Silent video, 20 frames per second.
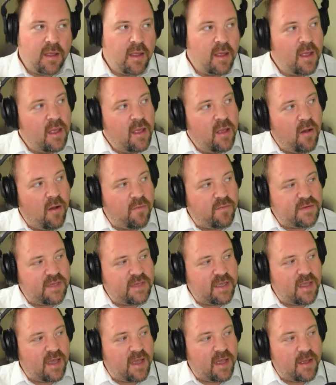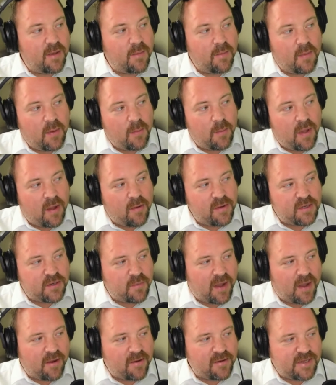obviously that my original
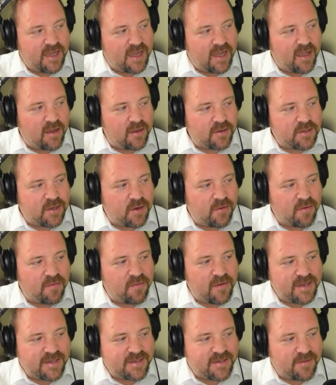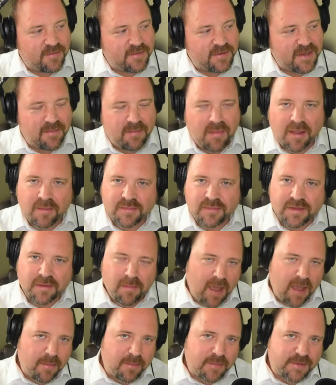background is in cartography. So obviously maps are
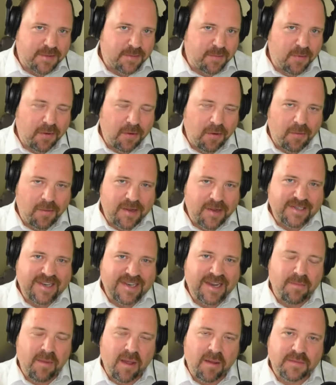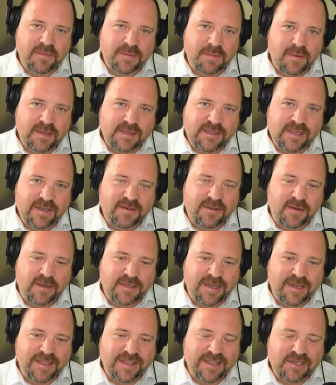maps, and we'll always need maps. But it's
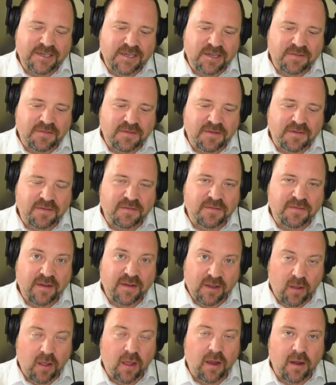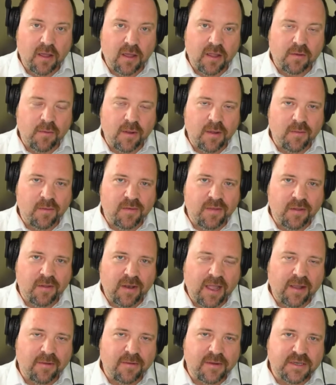interesting the shift of, and I agree with you,
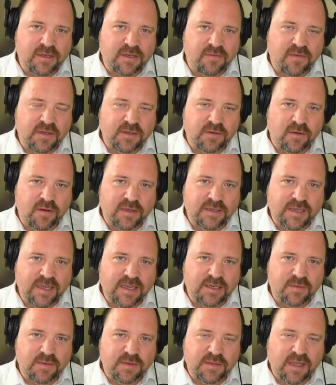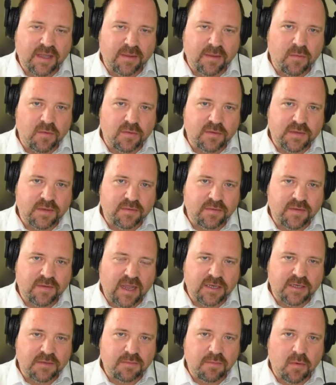language to visualization. We're seeing more sort of
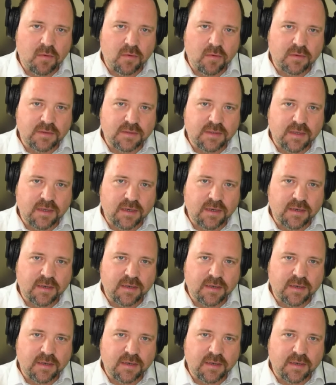dashboards, and